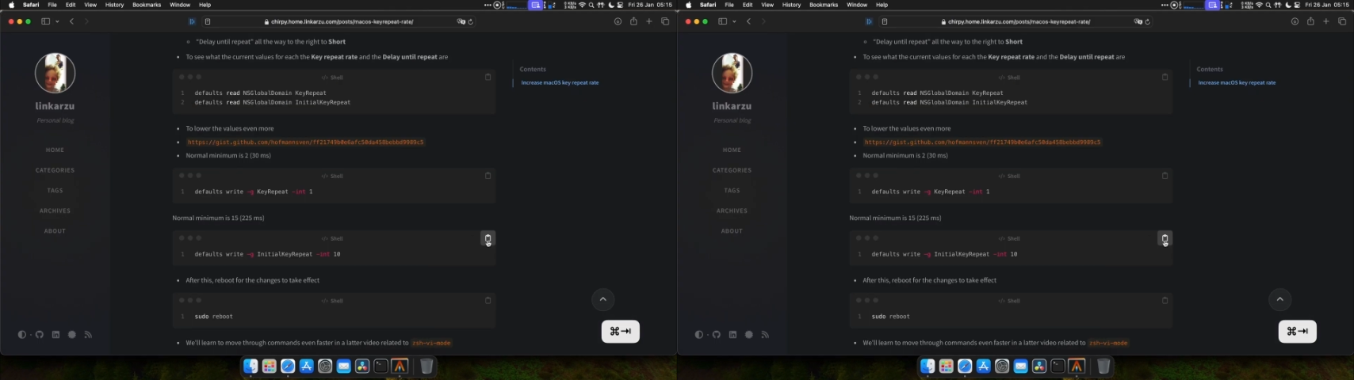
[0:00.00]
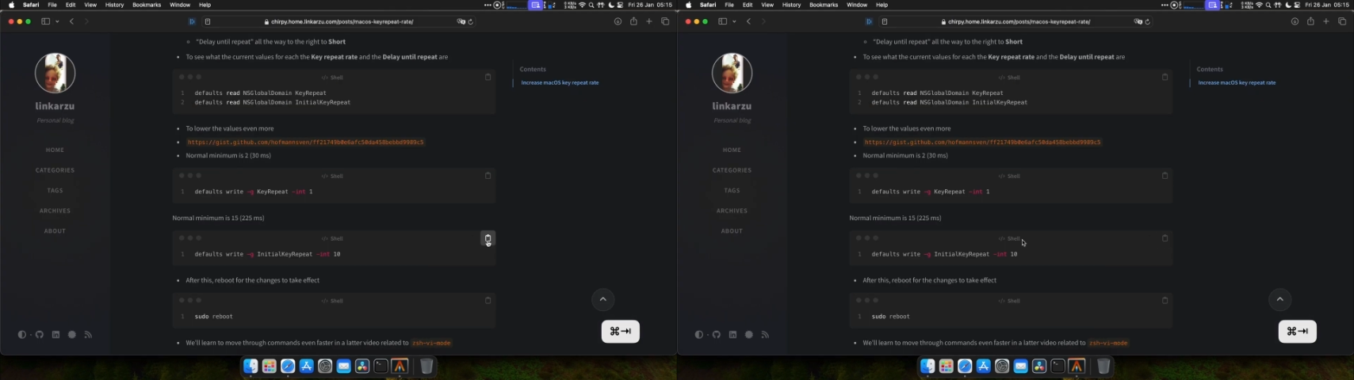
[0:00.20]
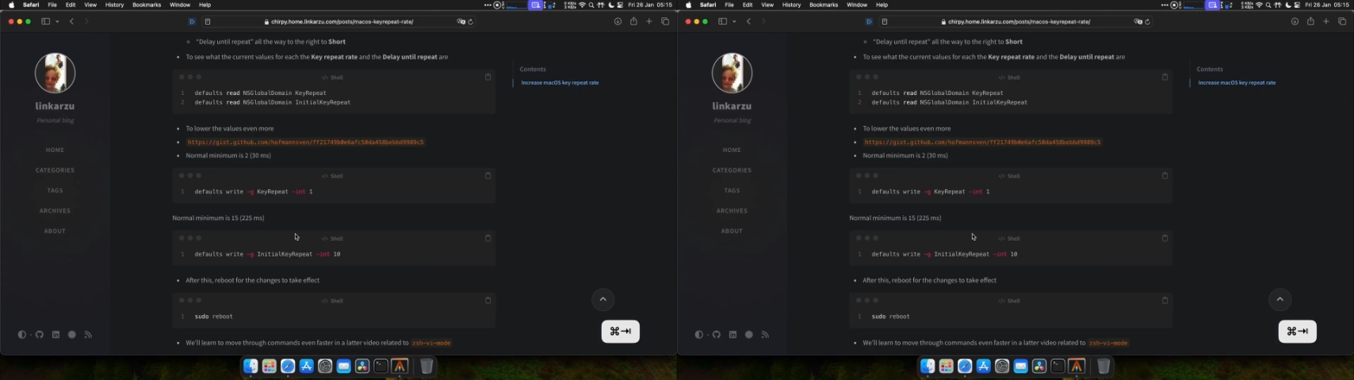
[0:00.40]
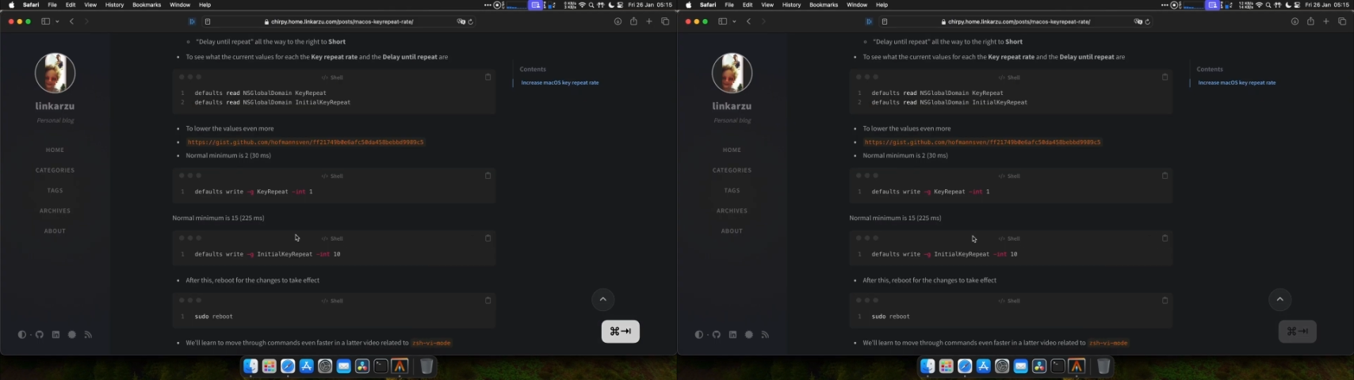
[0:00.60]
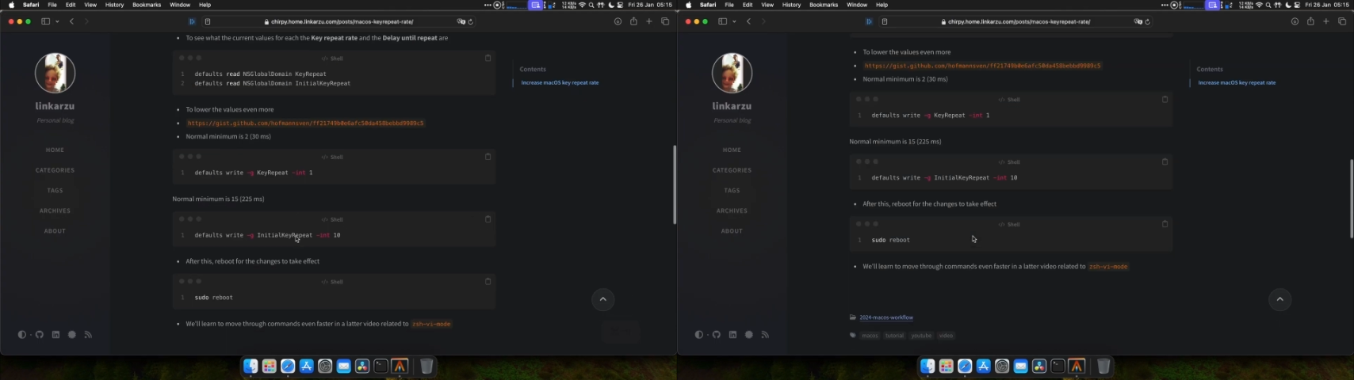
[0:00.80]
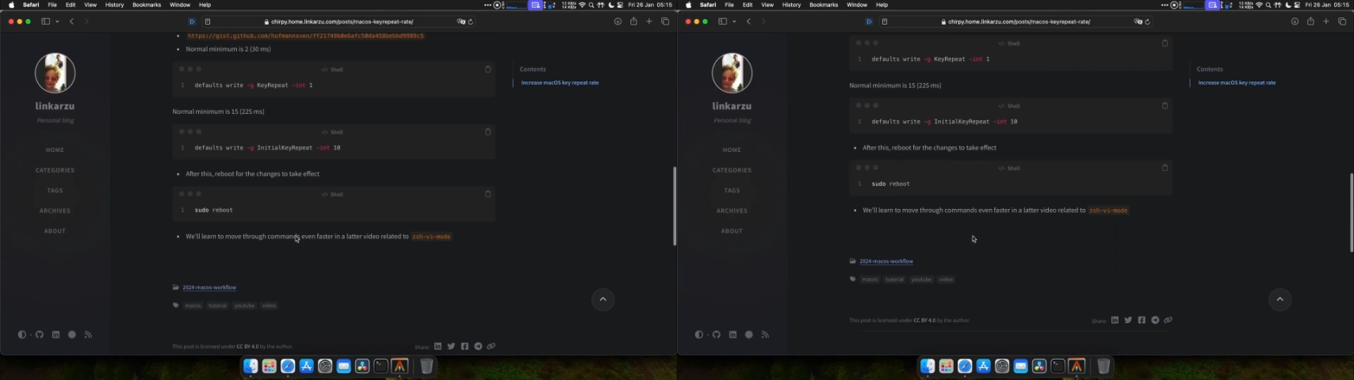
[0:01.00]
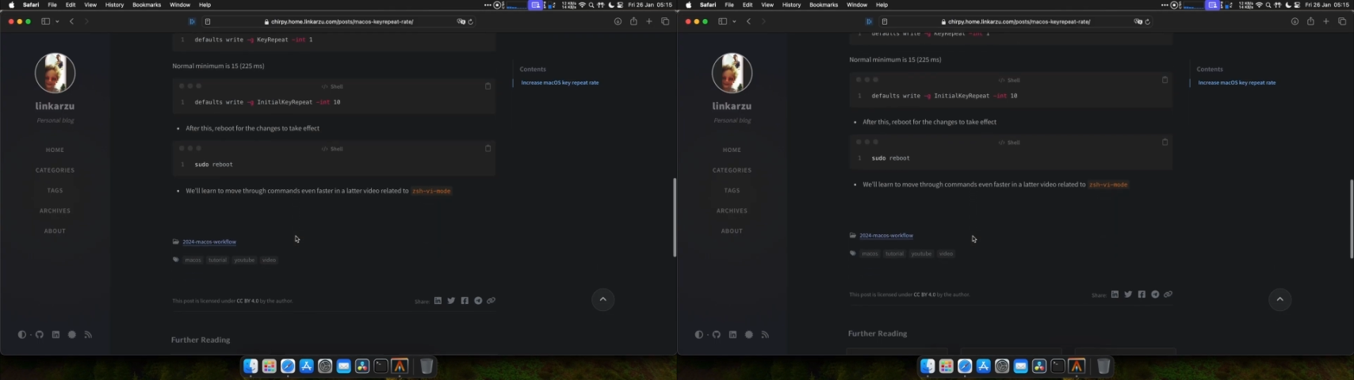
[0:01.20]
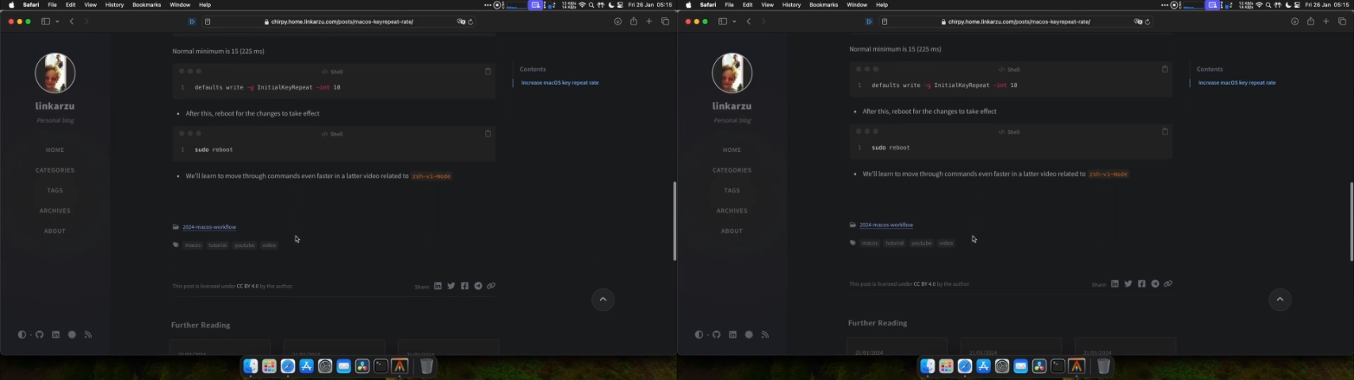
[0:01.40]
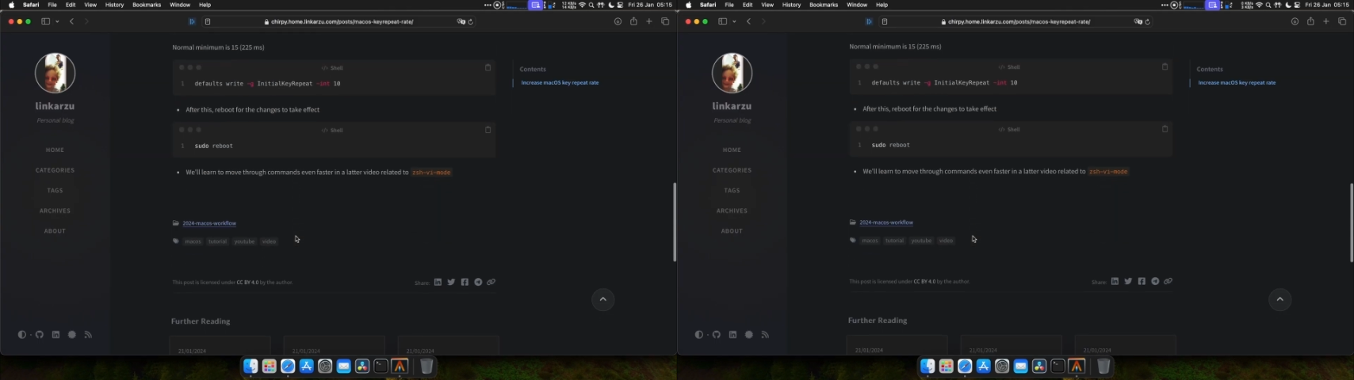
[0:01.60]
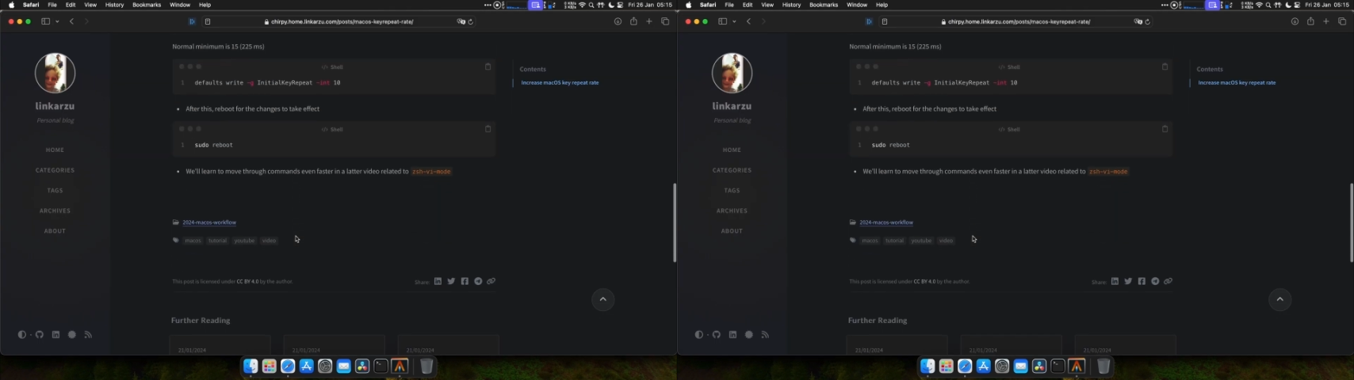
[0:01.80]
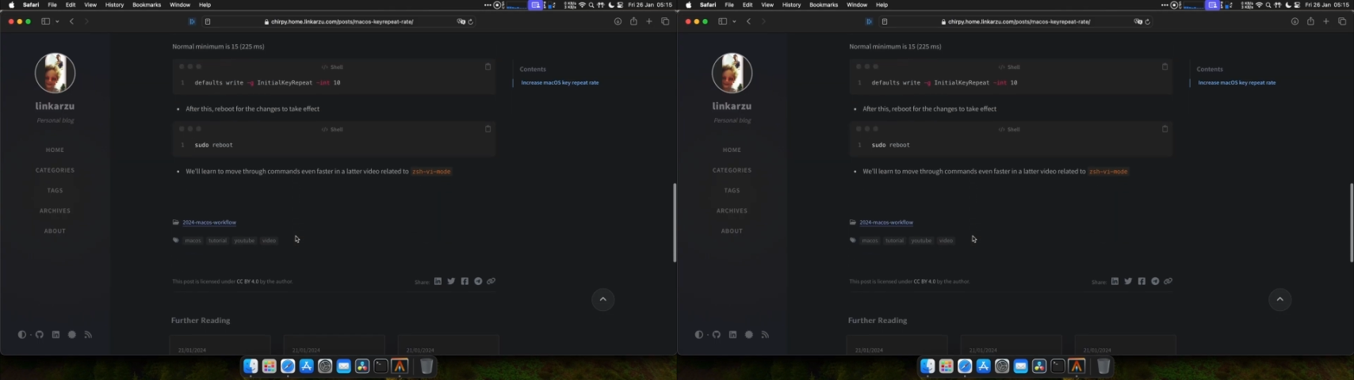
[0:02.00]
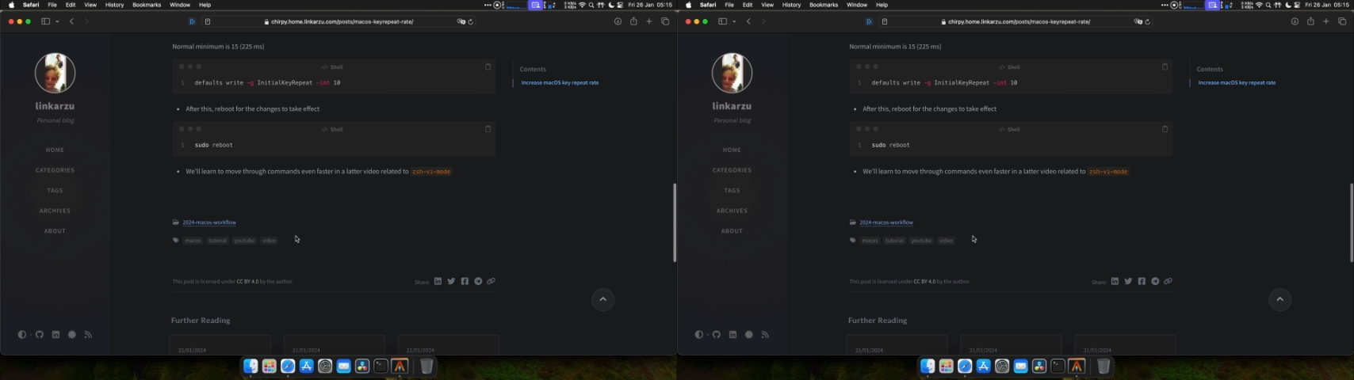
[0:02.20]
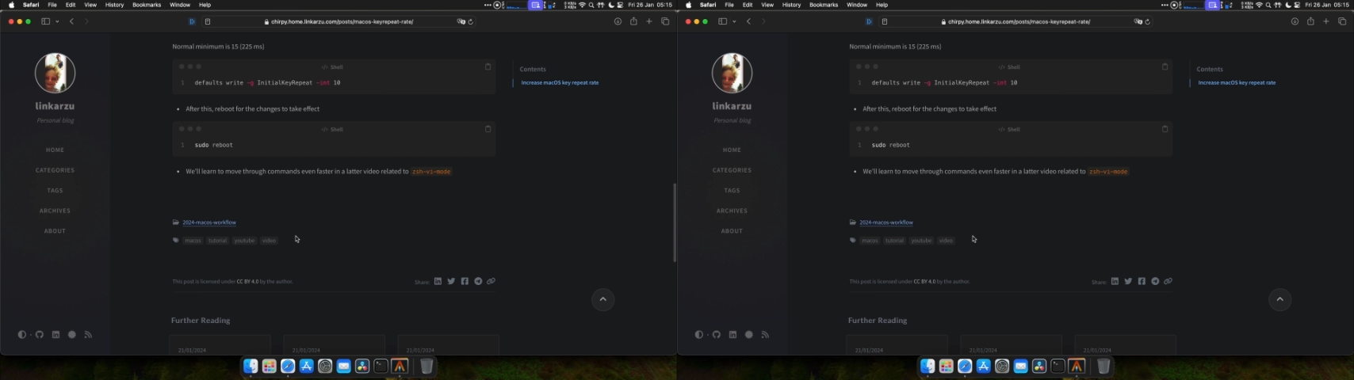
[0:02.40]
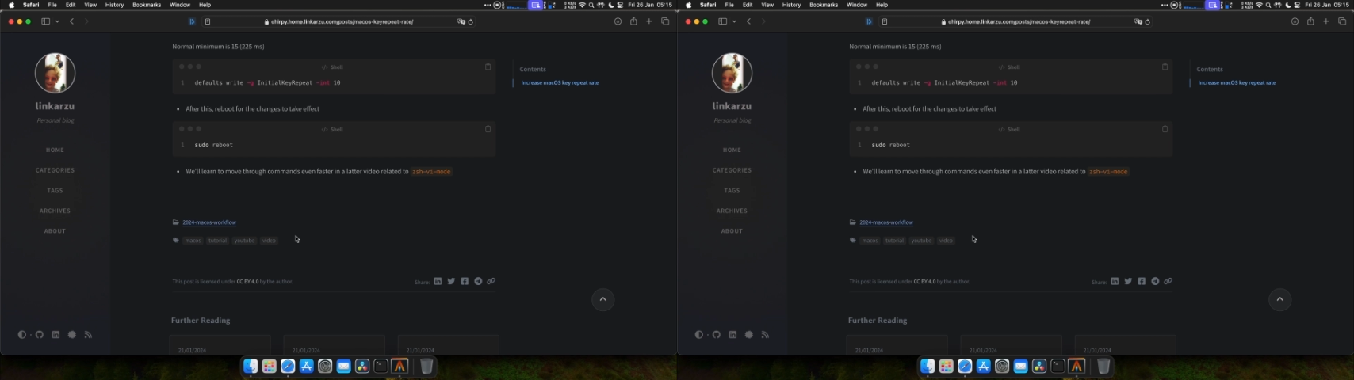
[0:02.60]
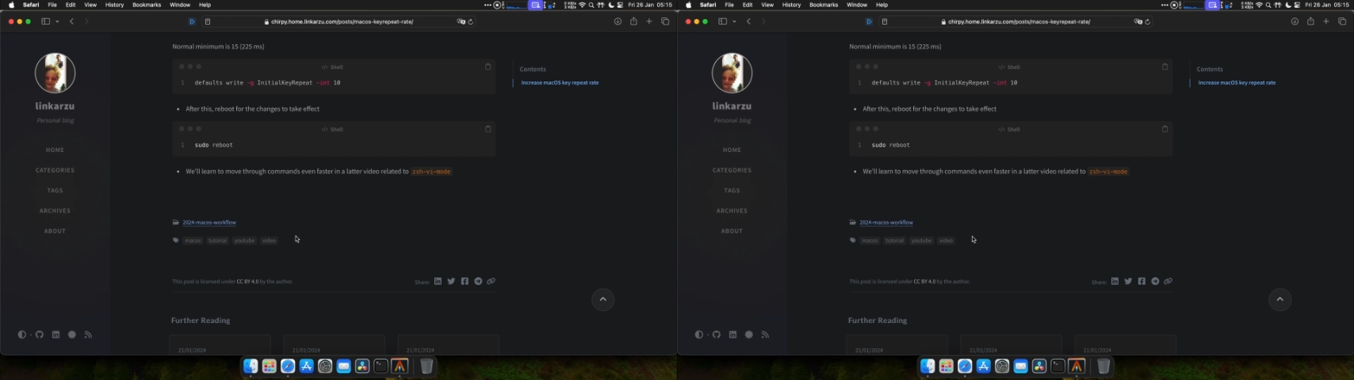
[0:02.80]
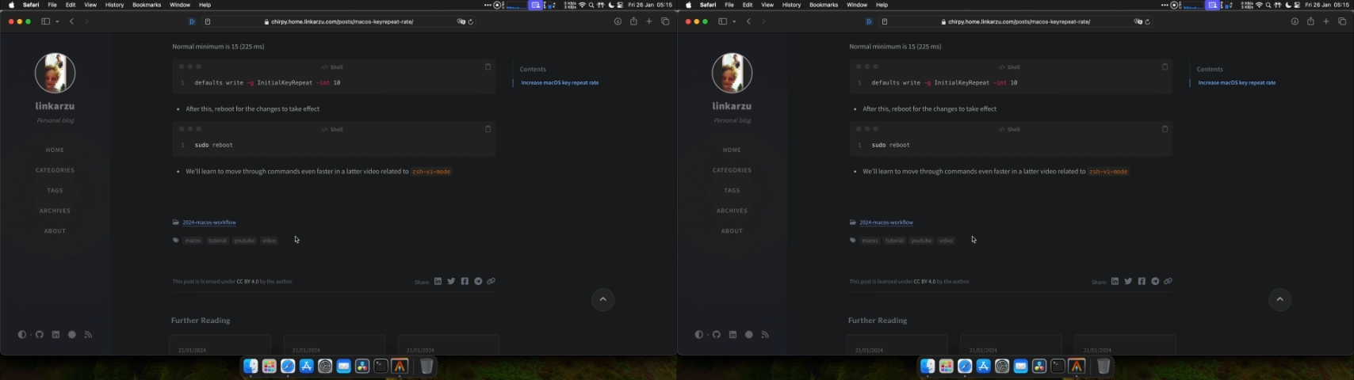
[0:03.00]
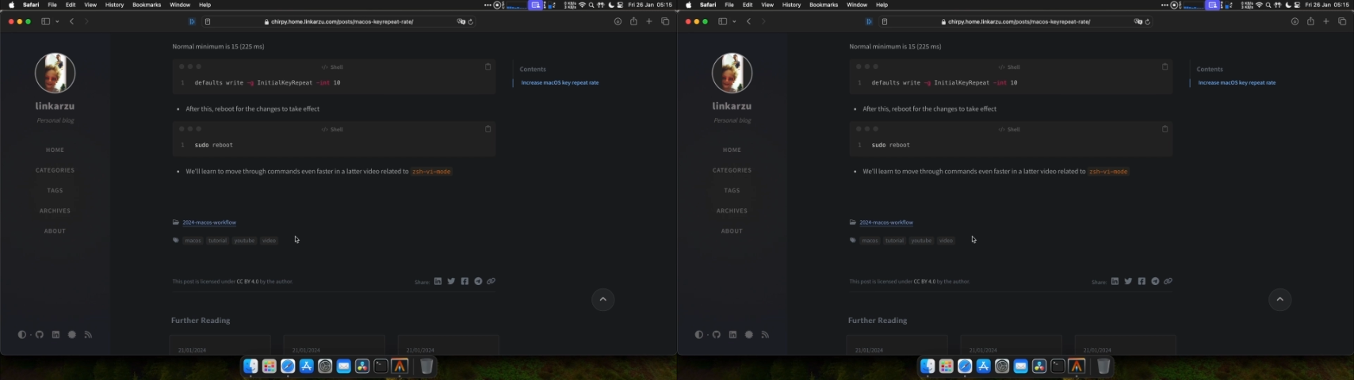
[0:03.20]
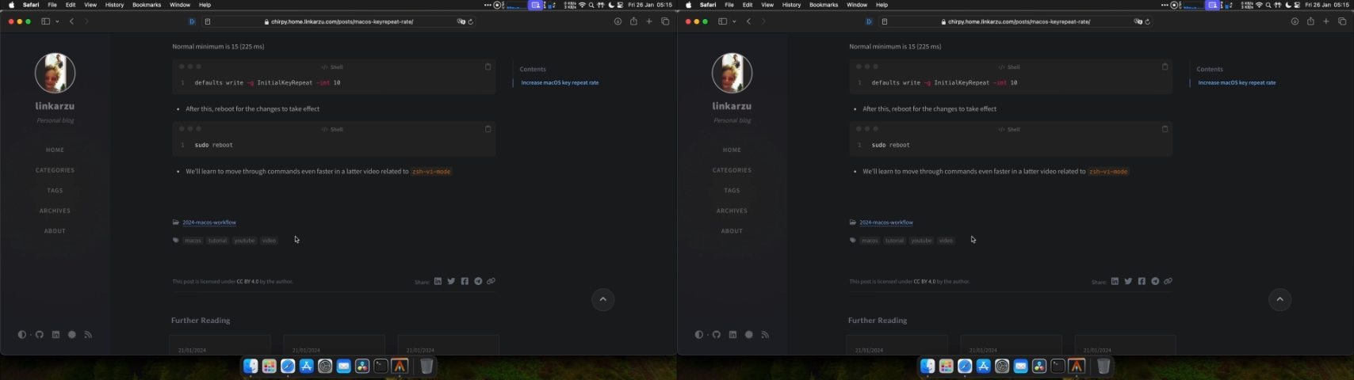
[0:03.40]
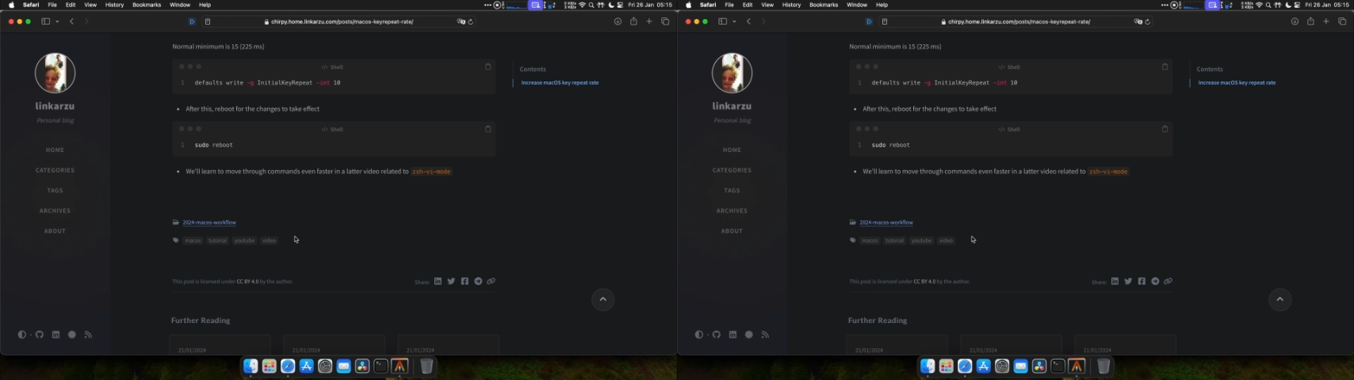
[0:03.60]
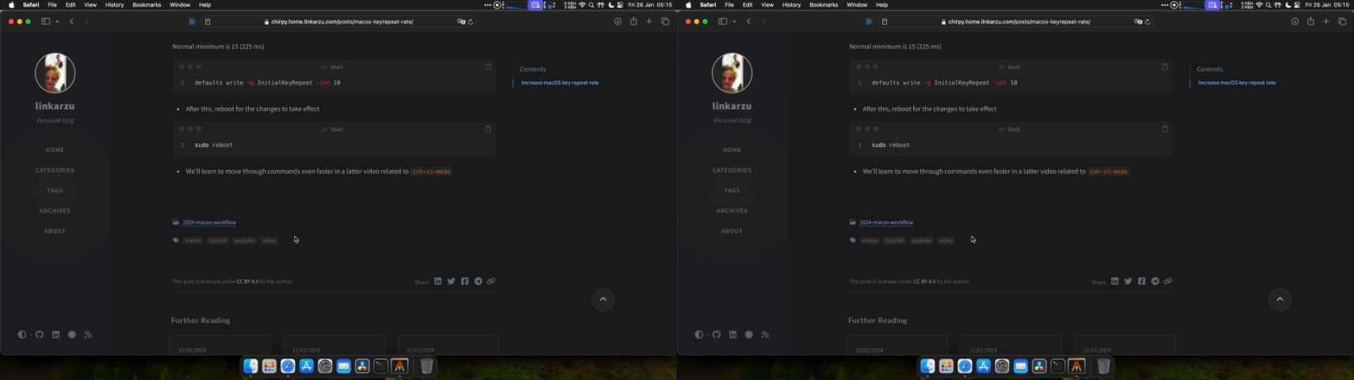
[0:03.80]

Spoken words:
(no speaker visible)